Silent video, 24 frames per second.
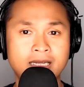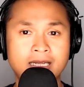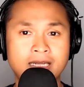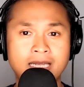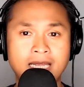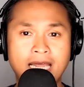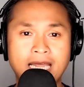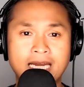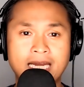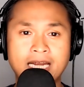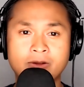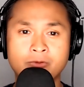and
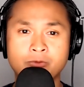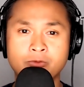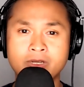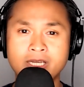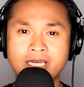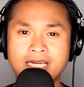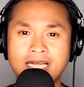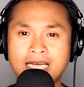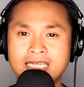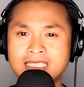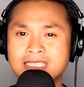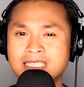I
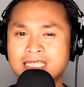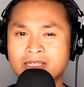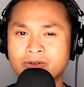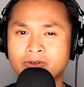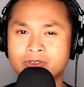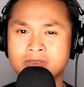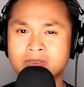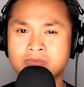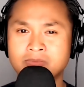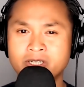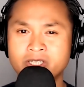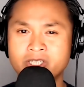realize that there is
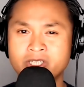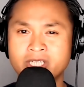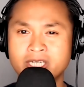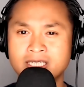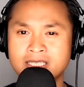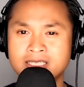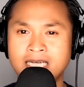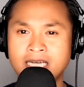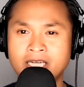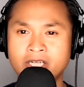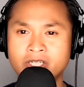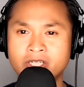much
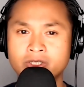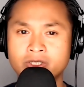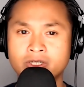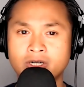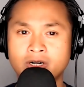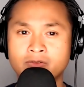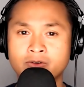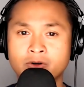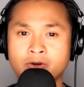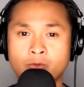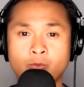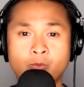contention over
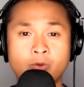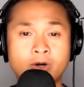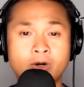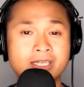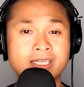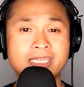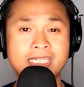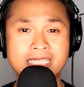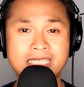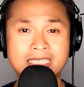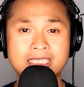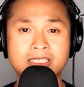what
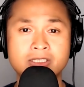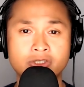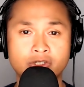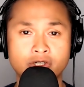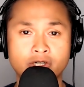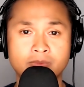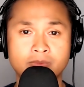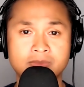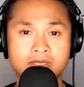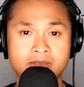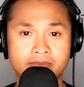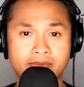these
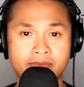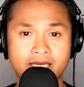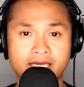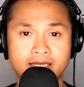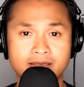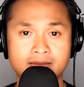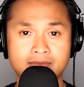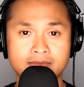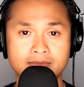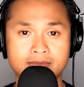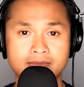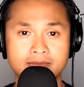terms mean.
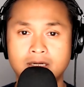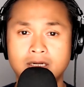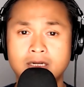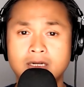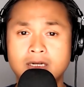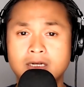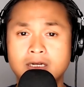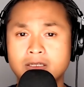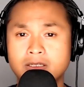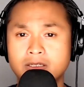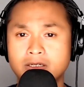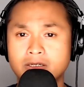
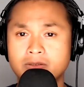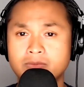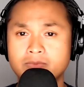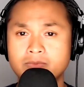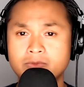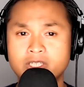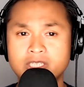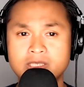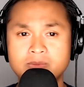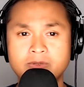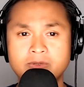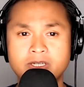Though, just
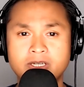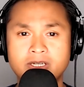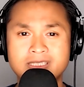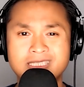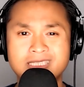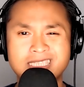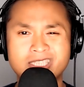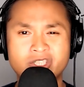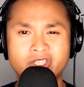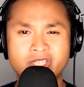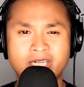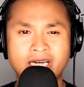because it's
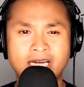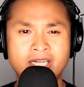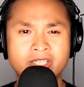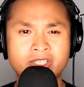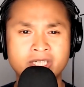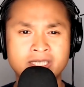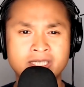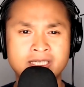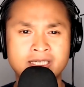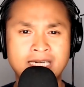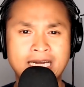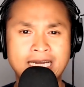challenging
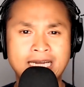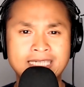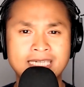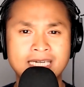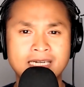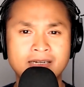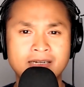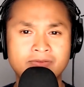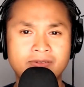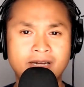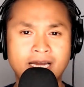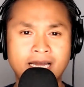to
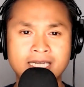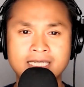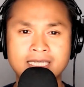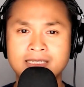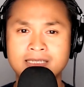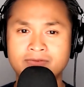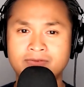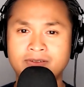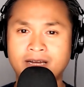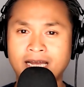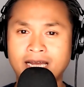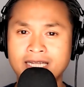identify and
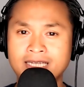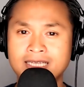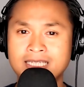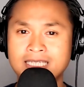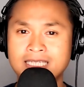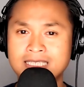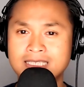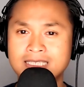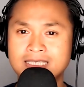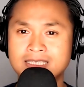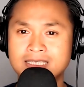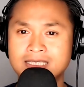define these
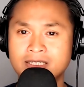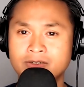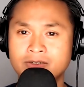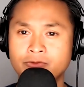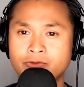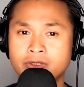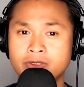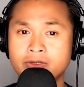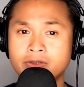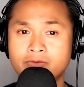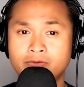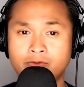different
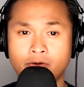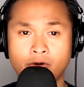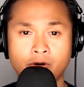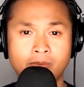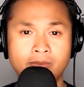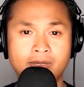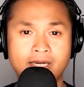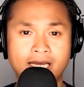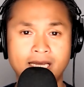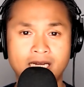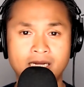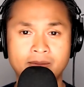formal
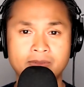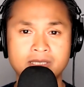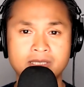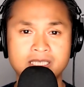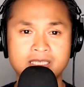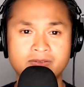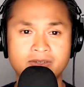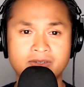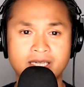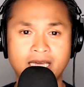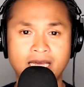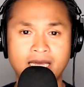elements of
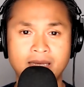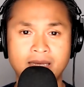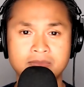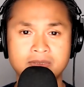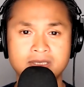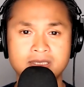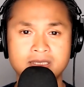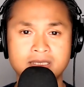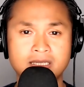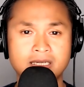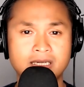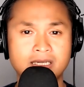games
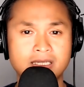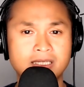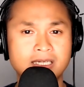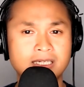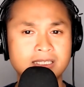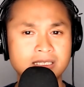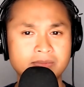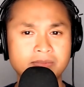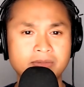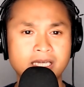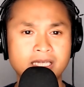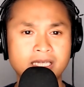doesn't
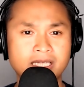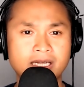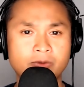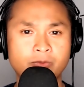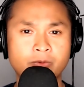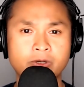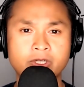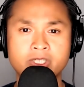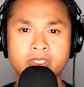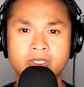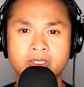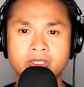mean that we
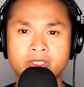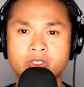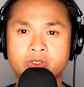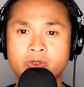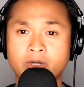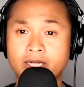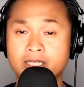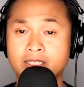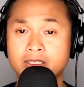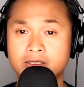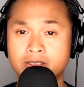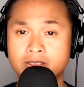shouldn't try to
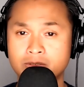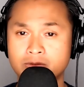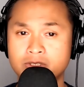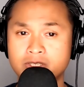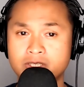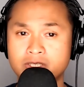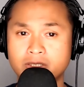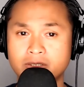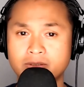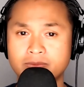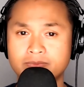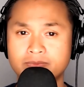do so.